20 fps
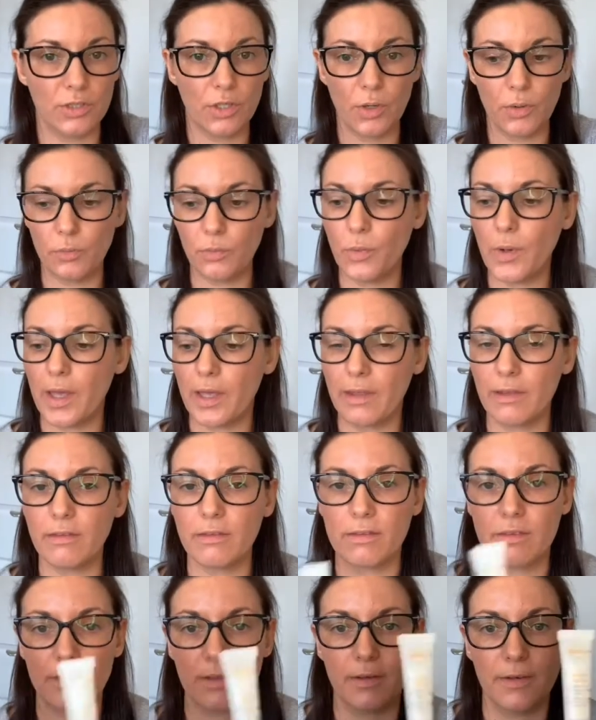
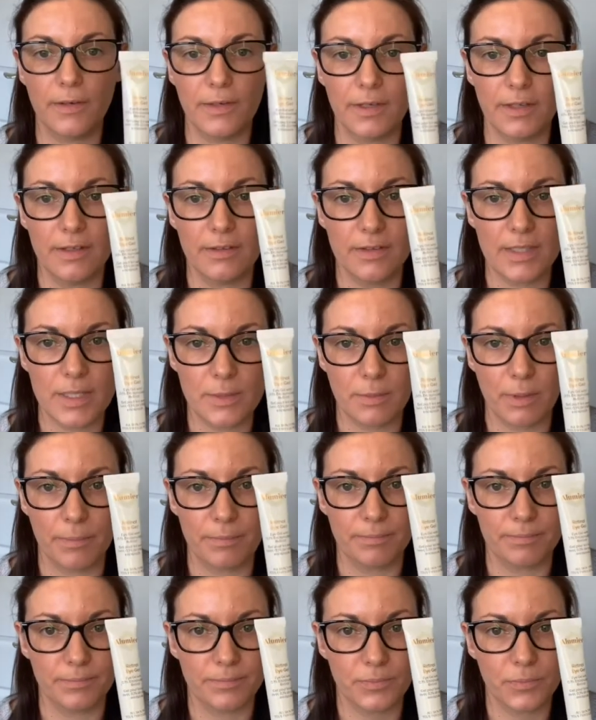with this one,
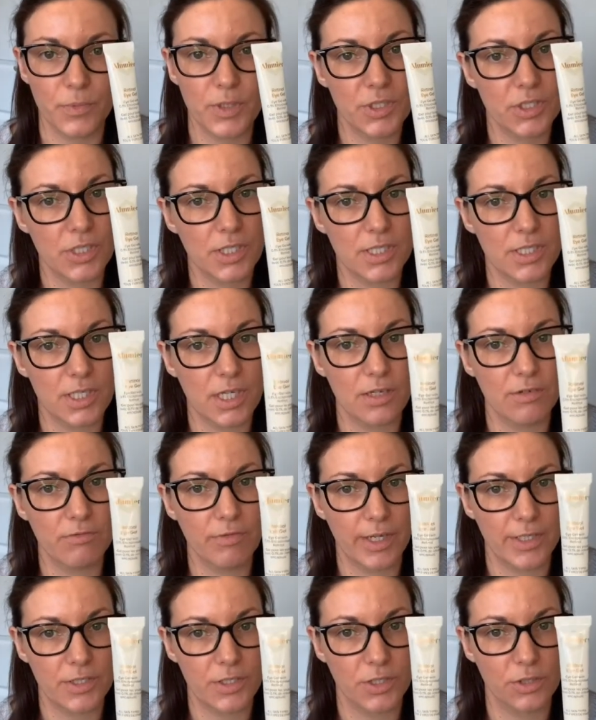which is a
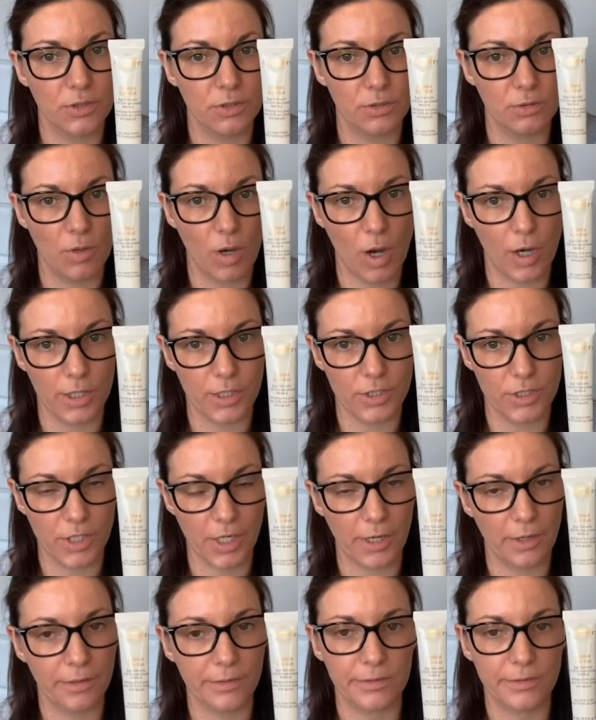retinol eye
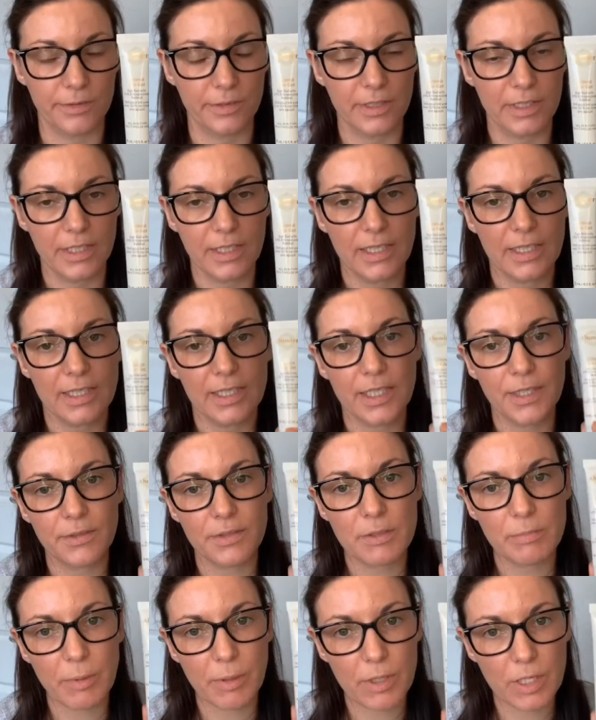gel. Now, I
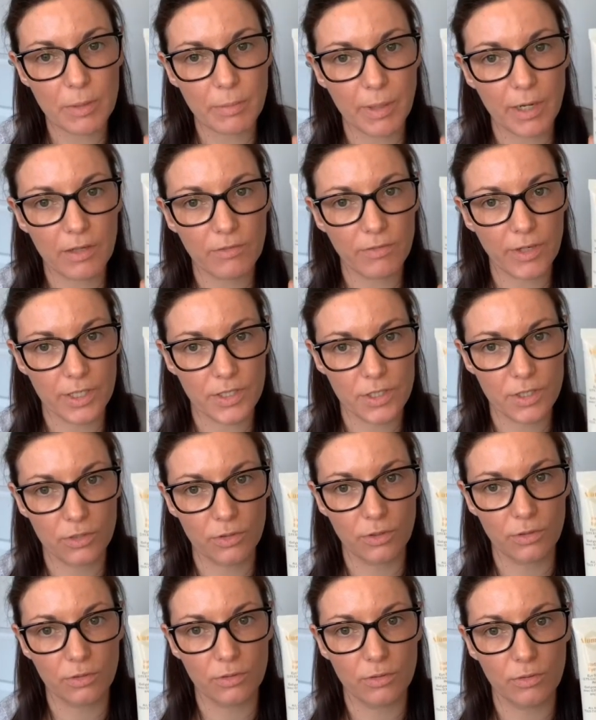spoke about
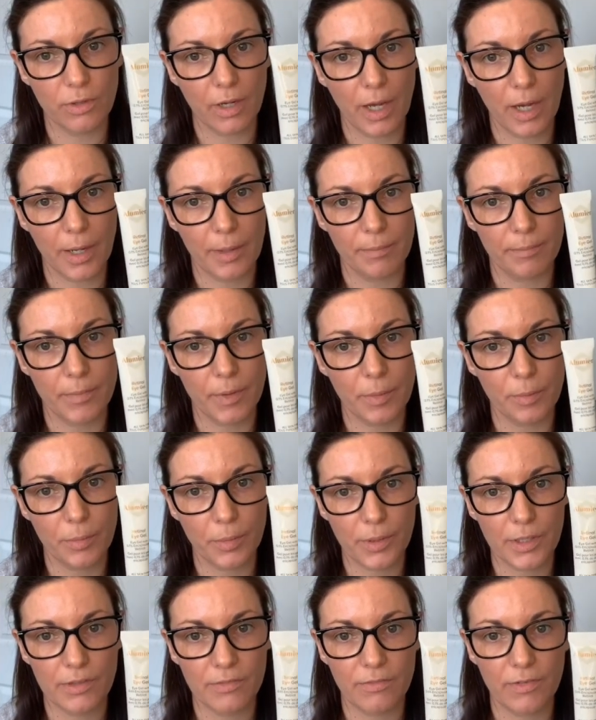retinol
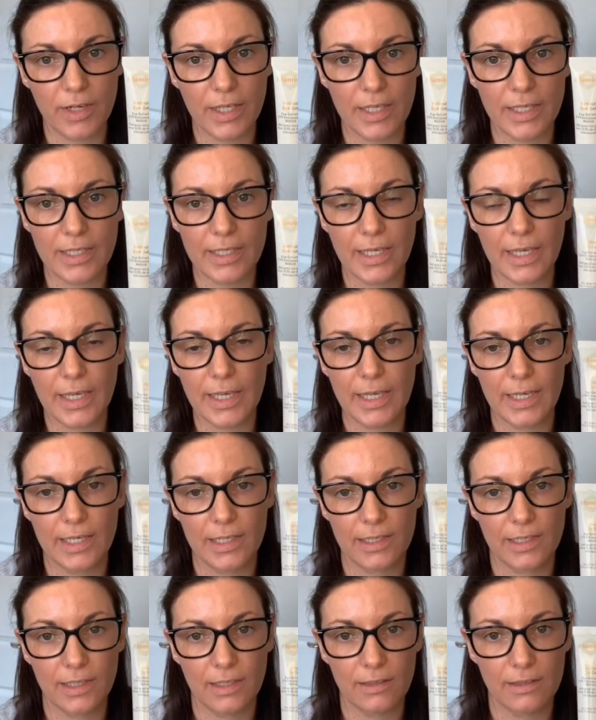briefly
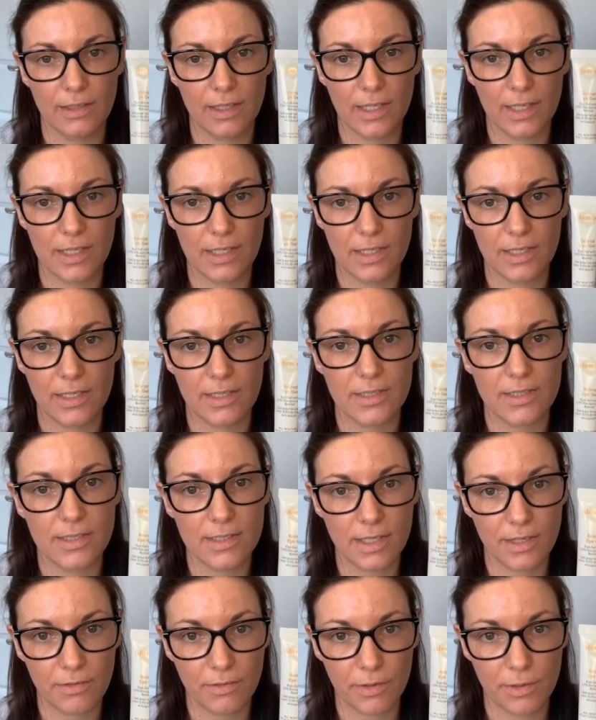in the
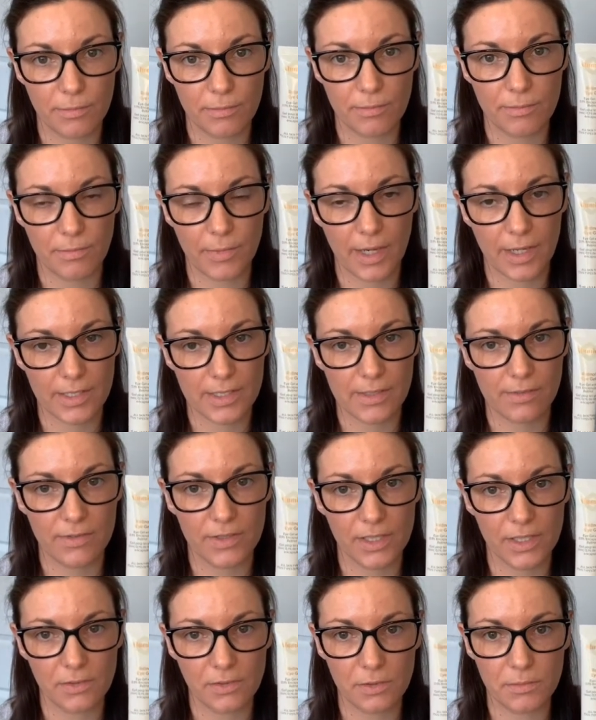active
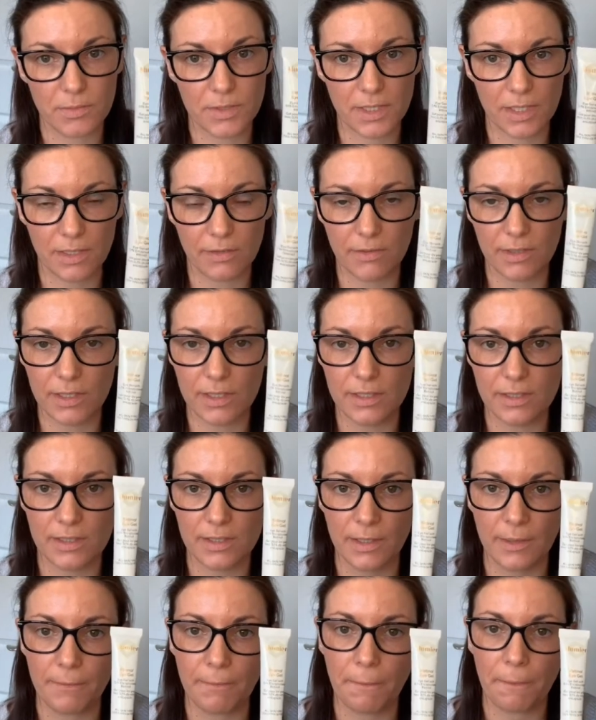serum series
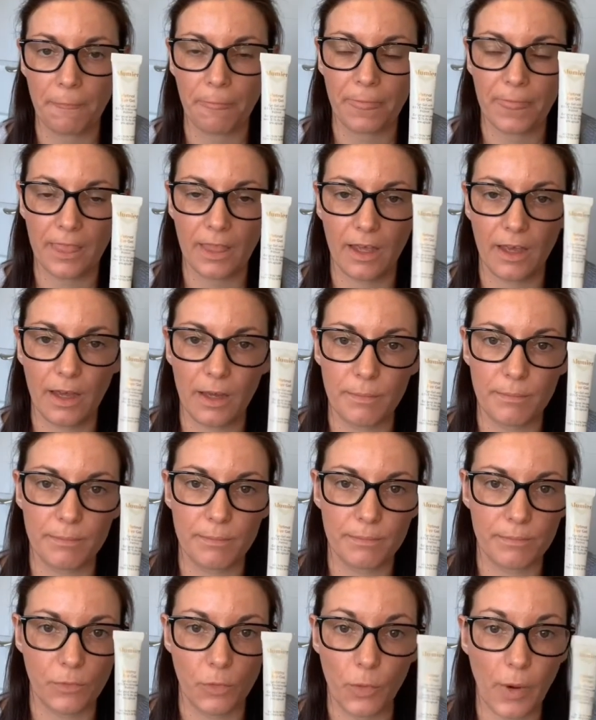
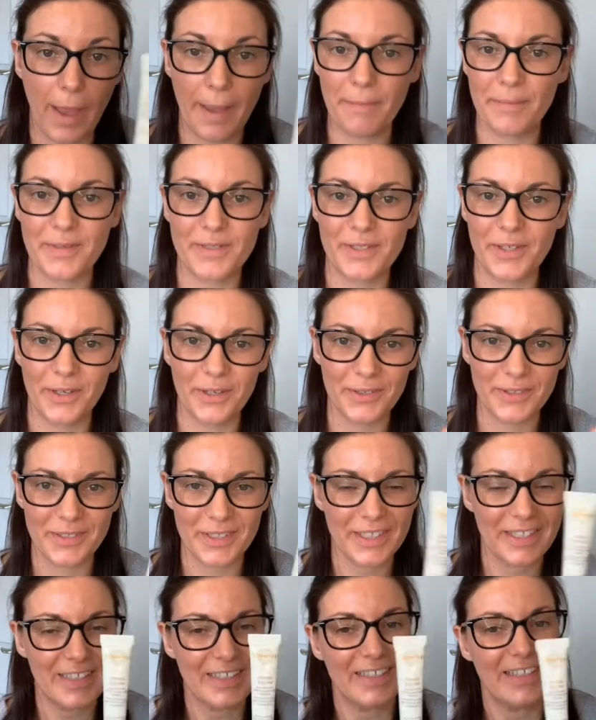or episode.
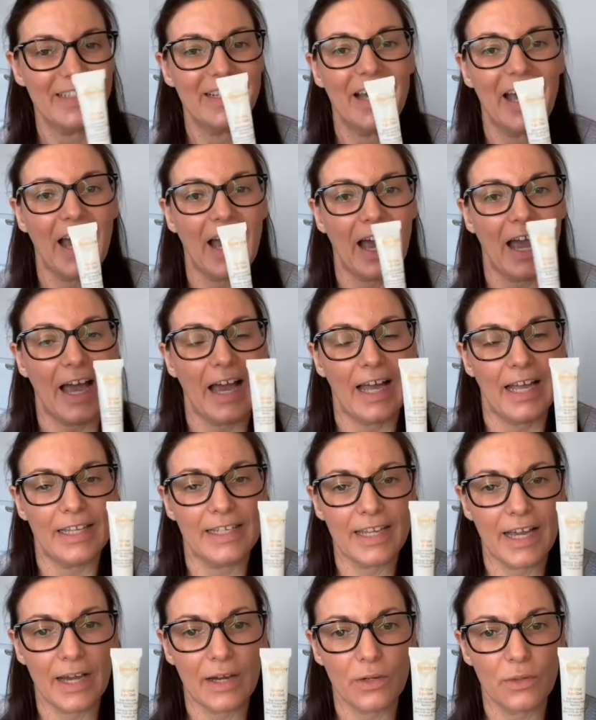
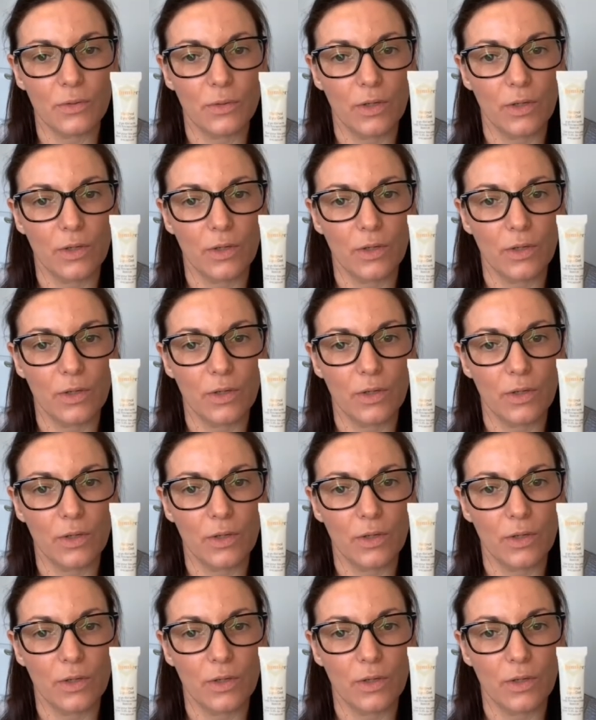Now,